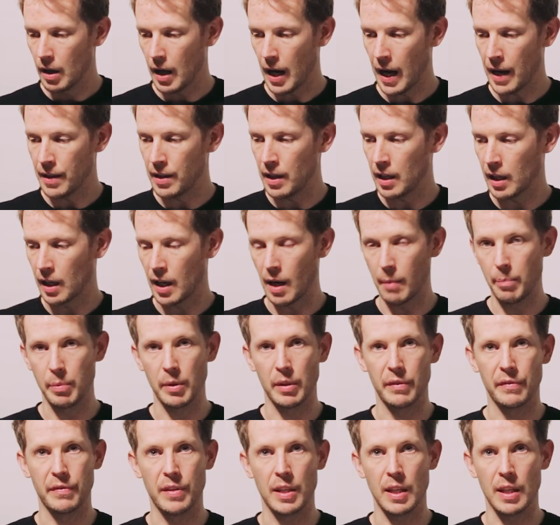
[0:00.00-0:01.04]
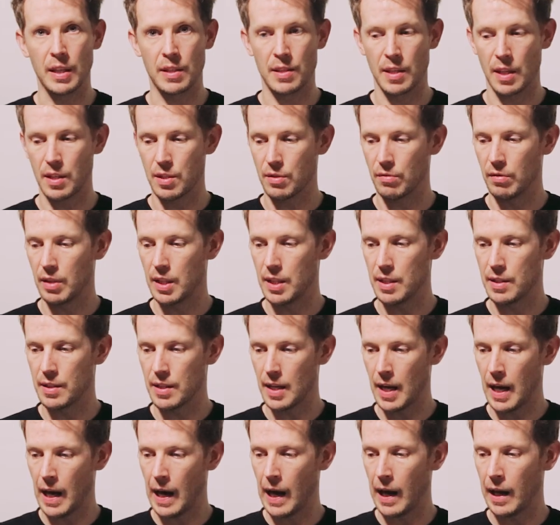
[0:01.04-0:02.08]
And then a couple of the accessories
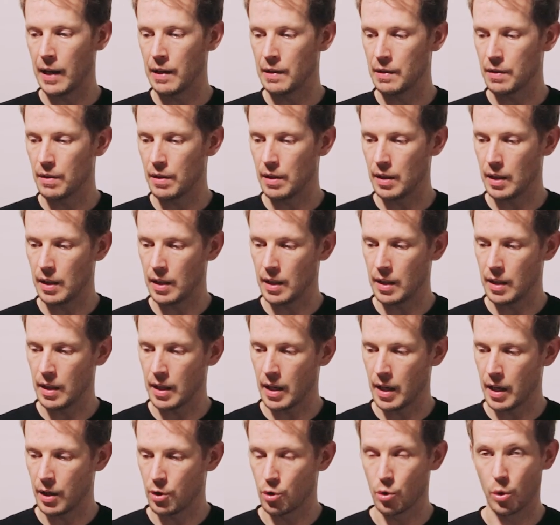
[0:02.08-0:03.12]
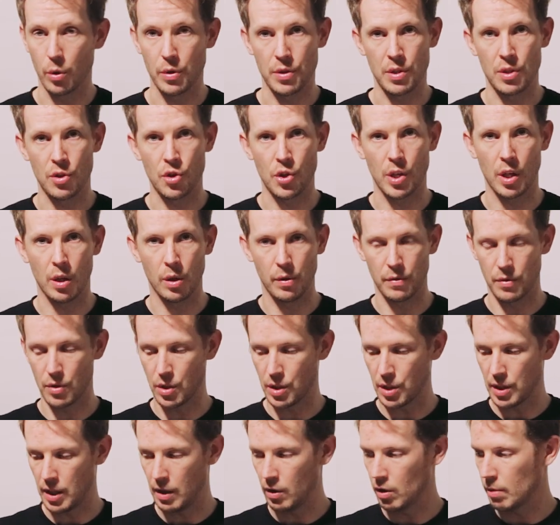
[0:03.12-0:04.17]
and the drawers and shelves
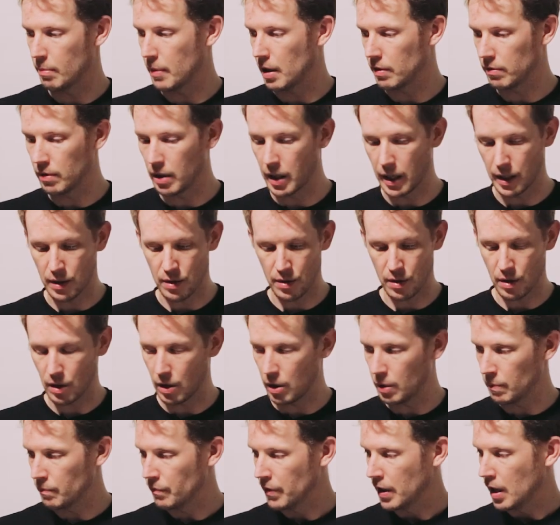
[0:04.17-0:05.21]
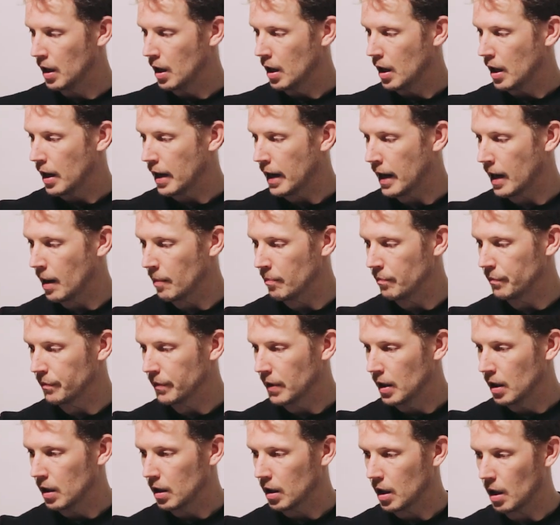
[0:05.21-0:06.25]
just here on my right. So a
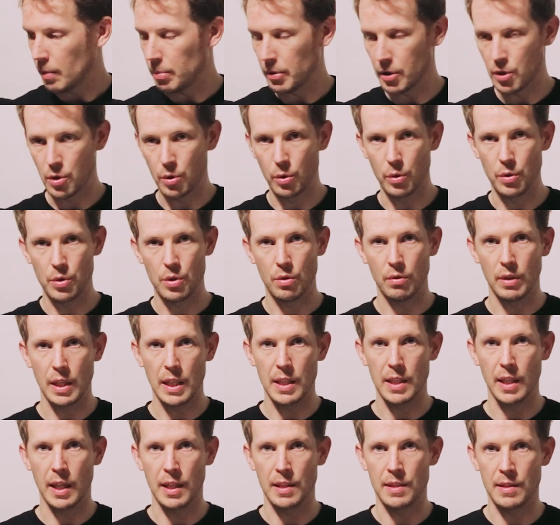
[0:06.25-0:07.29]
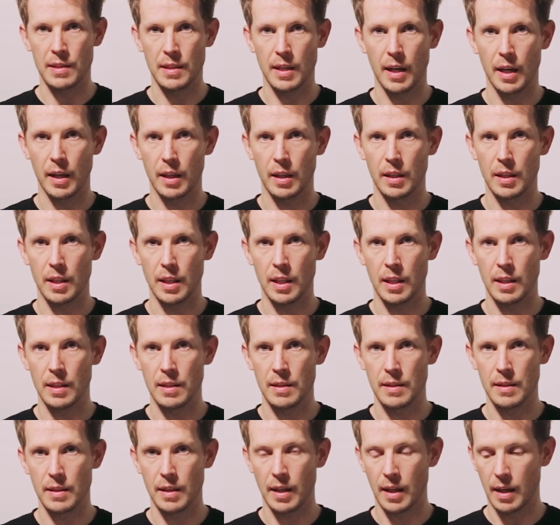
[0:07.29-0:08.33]
couple of tools you'll need to get started
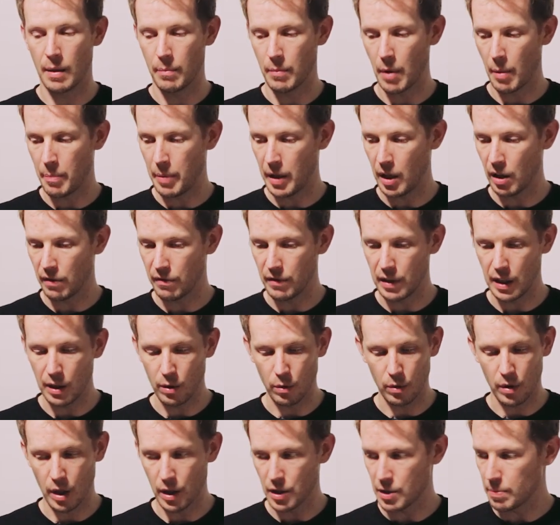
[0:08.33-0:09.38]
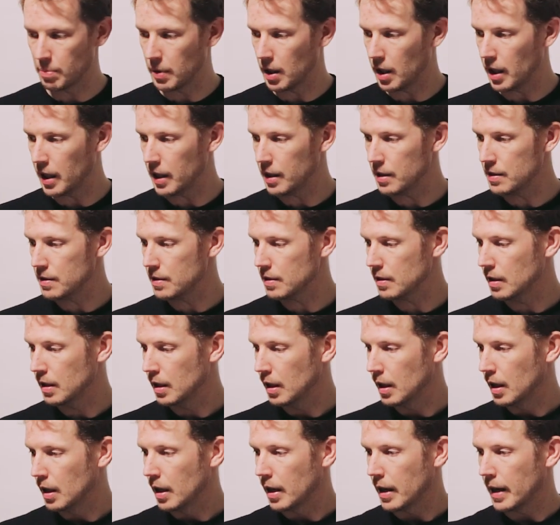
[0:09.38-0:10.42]
is a pair of needle nose pliers,
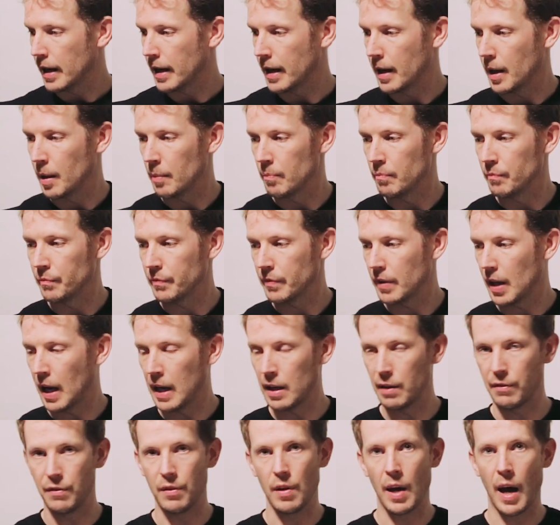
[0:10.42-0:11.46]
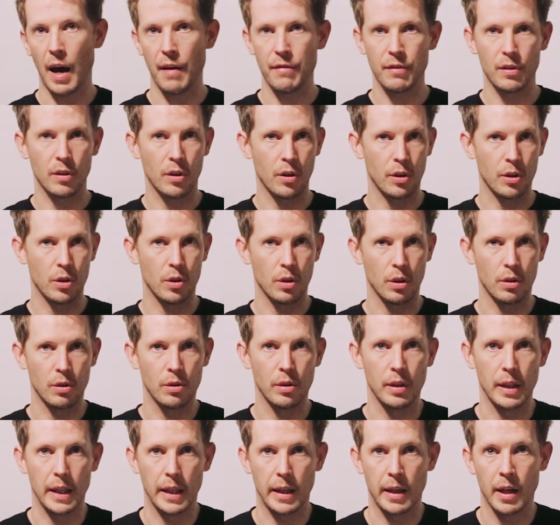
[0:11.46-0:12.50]
and if you haven't got your
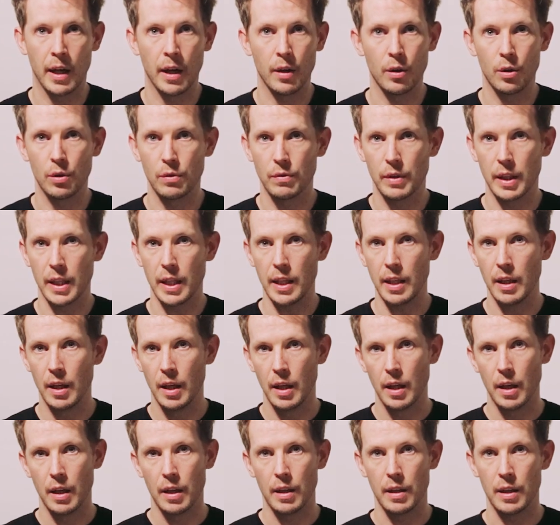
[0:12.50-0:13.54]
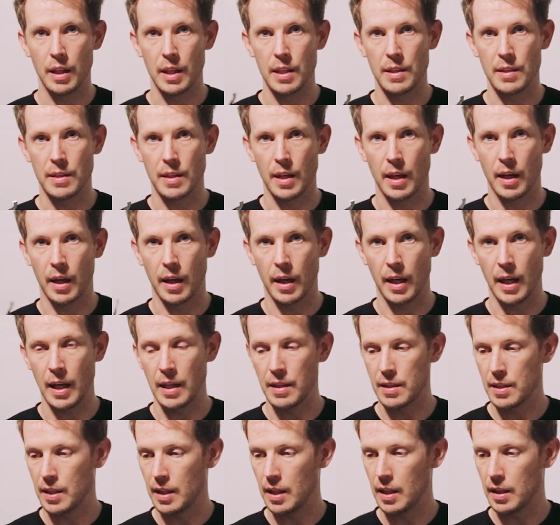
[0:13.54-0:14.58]
acrylic cut already, this
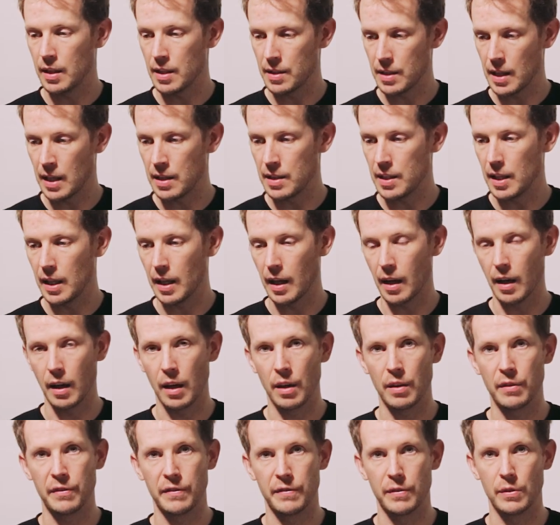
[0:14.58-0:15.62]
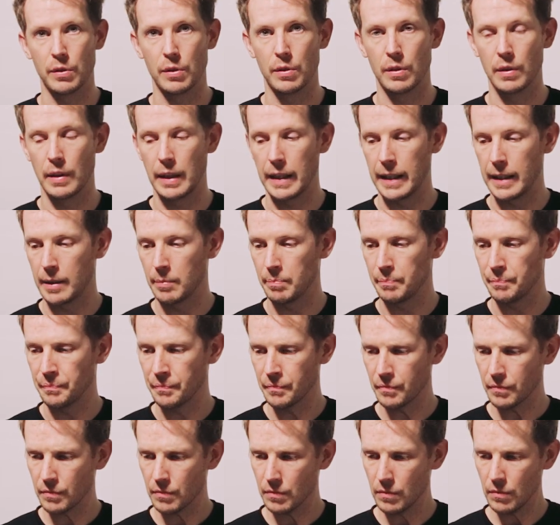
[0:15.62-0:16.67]
NT cutter for
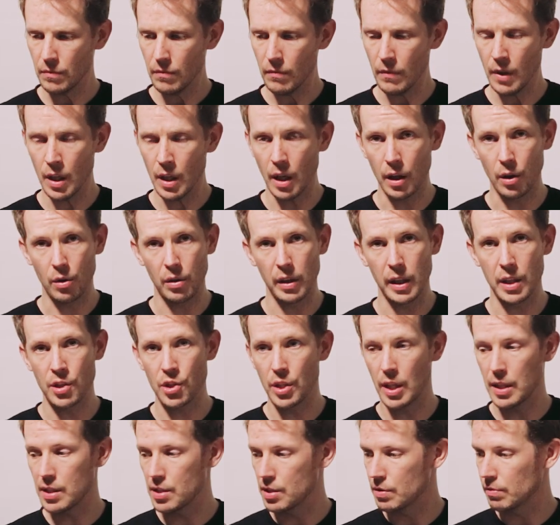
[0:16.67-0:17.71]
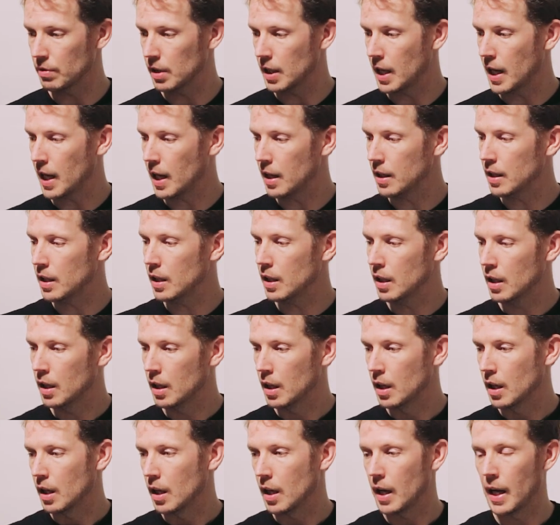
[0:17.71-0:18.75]
acrylic sheets is really handy,
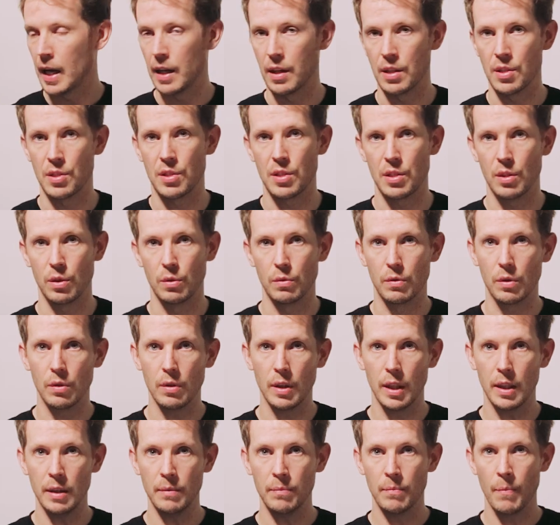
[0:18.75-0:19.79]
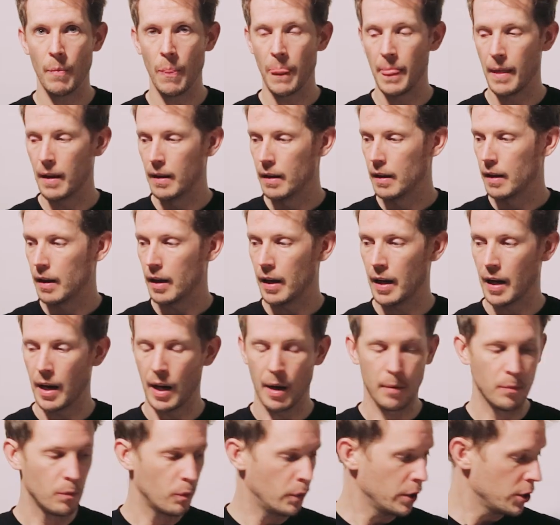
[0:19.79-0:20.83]
and a steel ruler
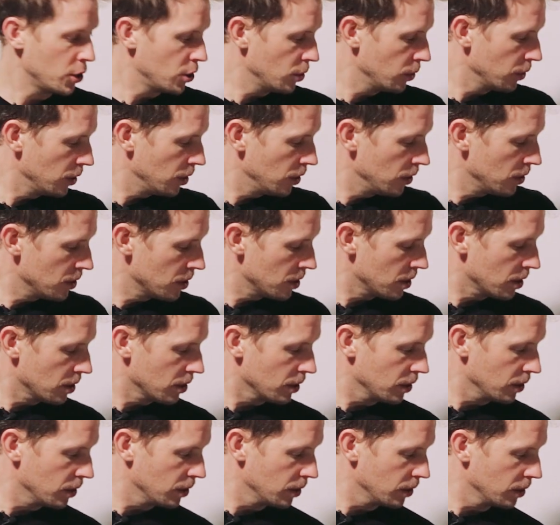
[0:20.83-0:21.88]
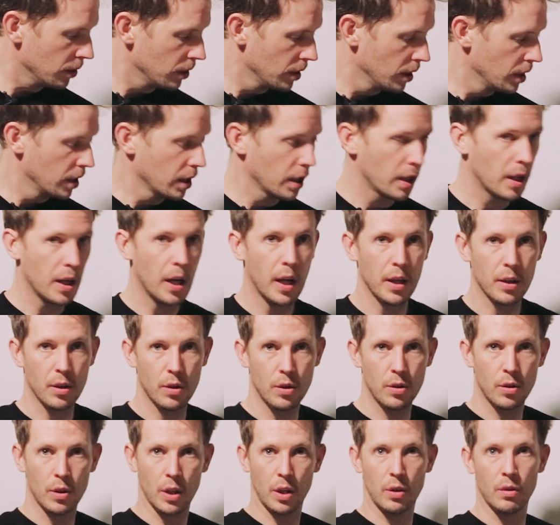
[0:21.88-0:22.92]
which you'll use to cut
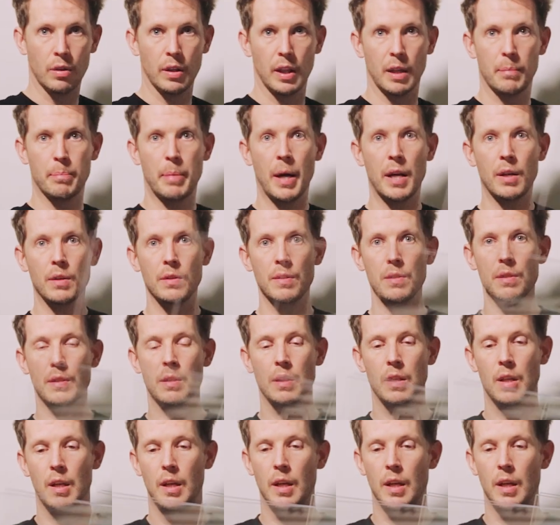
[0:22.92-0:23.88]
your acrylic panels